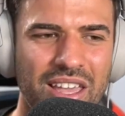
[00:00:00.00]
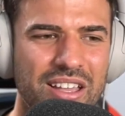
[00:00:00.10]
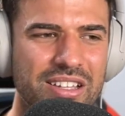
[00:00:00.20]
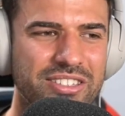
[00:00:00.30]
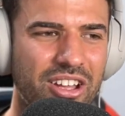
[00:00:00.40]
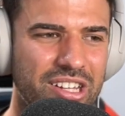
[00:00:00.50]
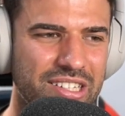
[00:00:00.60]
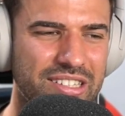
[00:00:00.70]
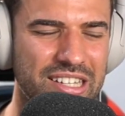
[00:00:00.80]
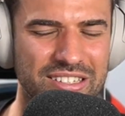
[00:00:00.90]
So
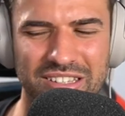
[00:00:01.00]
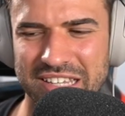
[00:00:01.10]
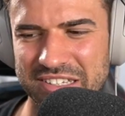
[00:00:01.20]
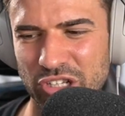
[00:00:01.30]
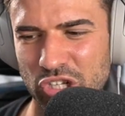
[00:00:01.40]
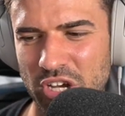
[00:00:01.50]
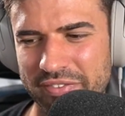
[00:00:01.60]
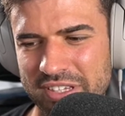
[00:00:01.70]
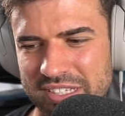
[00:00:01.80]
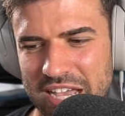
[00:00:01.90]
there's a lot of
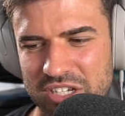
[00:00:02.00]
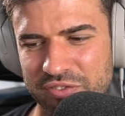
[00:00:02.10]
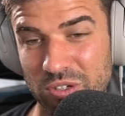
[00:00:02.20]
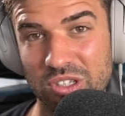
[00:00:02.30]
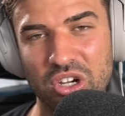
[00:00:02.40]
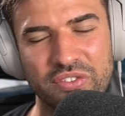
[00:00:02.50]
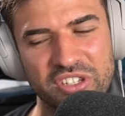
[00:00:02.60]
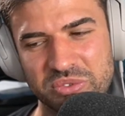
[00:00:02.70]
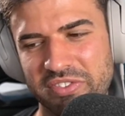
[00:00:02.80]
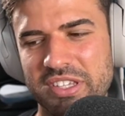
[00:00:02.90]
nostalgia for a lot of us
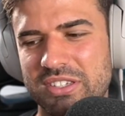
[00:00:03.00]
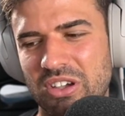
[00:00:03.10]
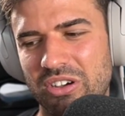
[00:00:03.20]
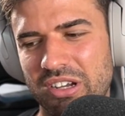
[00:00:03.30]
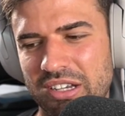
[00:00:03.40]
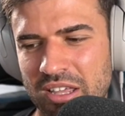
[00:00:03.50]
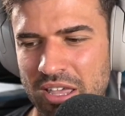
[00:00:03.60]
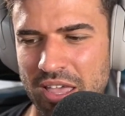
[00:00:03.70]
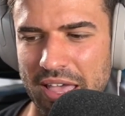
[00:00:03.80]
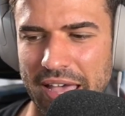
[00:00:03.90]
with this song, and
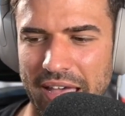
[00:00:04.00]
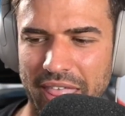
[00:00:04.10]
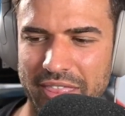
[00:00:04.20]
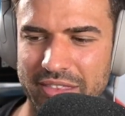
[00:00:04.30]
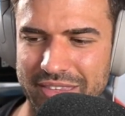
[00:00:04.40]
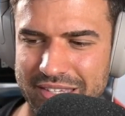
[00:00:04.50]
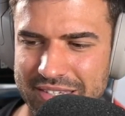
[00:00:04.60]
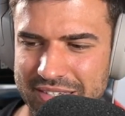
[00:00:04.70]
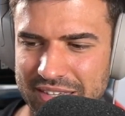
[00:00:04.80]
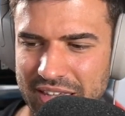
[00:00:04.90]
this
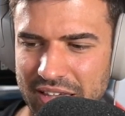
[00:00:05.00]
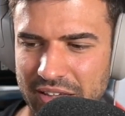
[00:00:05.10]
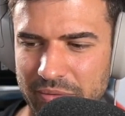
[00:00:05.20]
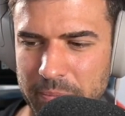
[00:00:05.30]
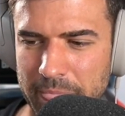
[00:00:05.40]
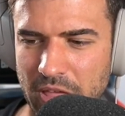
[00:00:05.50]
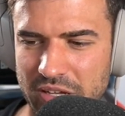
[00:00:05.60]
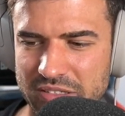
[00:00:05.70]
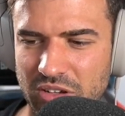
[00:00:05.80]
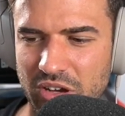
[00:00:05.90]
is
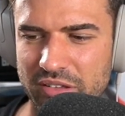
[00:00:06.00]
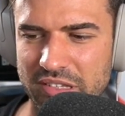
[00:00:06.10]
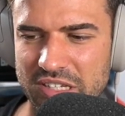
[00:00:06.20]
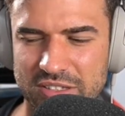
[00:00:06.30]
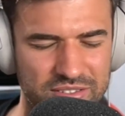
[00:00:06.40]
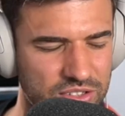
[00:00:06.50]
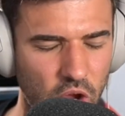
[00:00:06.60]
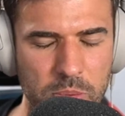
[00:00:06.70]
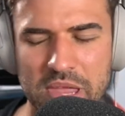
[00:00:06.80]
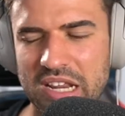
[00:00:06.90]
there's so
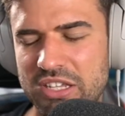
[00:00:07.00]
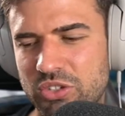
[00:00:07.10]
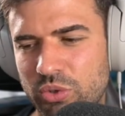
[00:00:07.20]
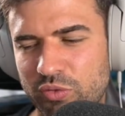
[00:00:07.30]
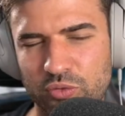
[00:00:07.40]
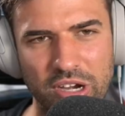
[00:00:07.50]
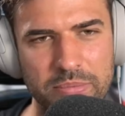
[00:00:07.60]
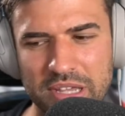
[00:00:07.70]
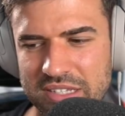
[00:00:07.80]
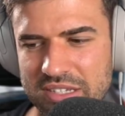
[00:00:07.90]
many sort of
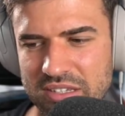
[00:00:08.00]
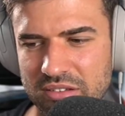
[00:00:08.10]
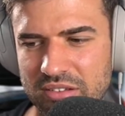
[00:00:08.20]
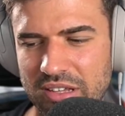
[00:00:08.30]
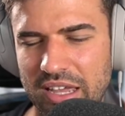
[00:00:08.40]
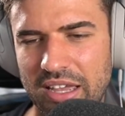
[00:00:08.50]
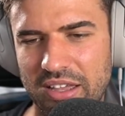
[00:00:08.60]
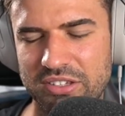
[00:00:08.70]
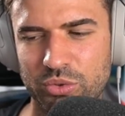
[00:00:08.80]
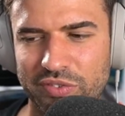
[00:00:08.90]
remixes and
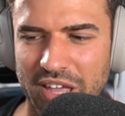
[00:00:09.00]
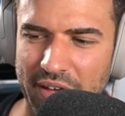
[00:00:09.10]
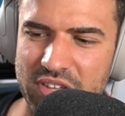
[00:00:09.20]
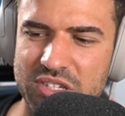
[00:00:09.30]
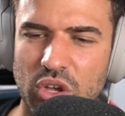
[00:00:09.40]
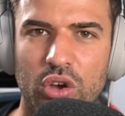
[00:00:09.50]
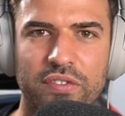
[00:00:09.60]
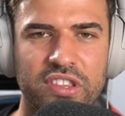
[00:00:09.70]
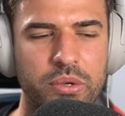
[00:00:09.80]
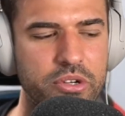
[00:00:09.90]
sort of covers of
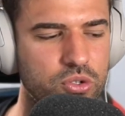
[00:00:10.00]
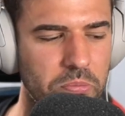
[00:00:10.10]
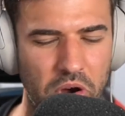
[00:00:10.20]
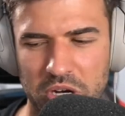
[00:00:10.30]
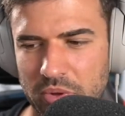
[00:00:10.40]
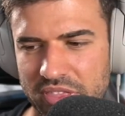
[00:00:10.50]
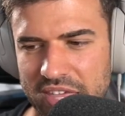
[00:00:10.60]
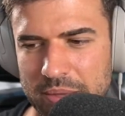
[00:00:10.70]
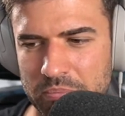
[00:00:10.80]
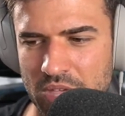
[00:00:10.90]
the original Pokemon
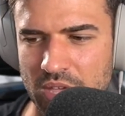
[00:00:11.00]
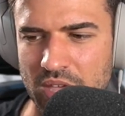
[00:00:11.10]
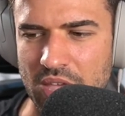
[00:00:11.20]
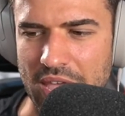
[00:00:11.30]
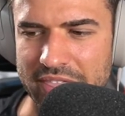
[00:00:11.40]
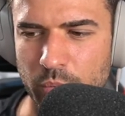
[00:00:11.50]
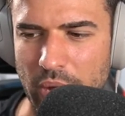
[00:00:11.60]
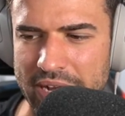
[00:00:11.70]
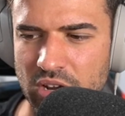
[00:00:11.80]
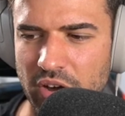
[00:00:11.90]
theme, and the
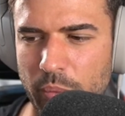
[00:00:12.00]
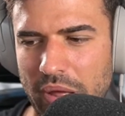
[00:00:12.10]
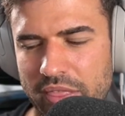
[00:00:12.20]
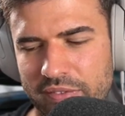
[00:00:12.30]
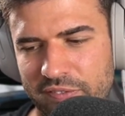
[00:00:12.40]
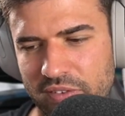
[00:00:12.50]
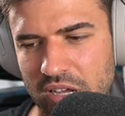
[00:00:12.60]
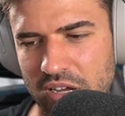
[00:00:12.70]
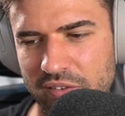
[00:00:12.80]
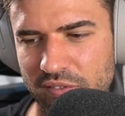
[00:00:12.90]
one I went
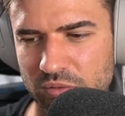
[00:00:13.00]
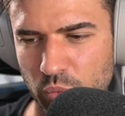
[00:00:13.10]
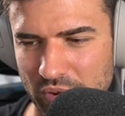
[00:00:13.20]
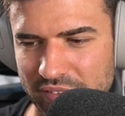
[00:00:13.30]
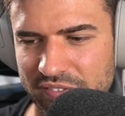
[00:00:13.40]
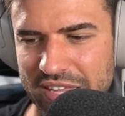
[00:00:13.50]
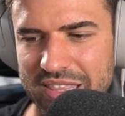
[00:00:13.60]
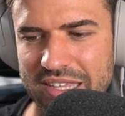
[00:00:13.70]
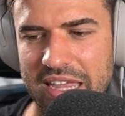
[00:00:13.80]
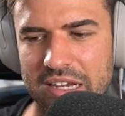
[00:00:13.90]
with in
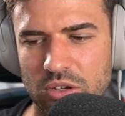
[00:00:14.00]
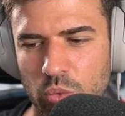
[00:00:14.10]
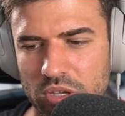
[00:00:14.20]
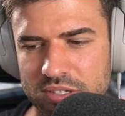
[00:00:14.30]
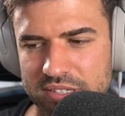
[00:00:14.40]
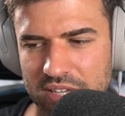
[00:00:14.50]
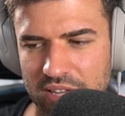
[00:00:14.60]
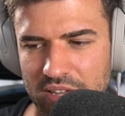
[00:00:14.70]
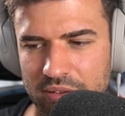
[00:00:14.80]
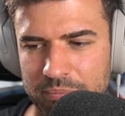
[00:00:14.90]
the end was an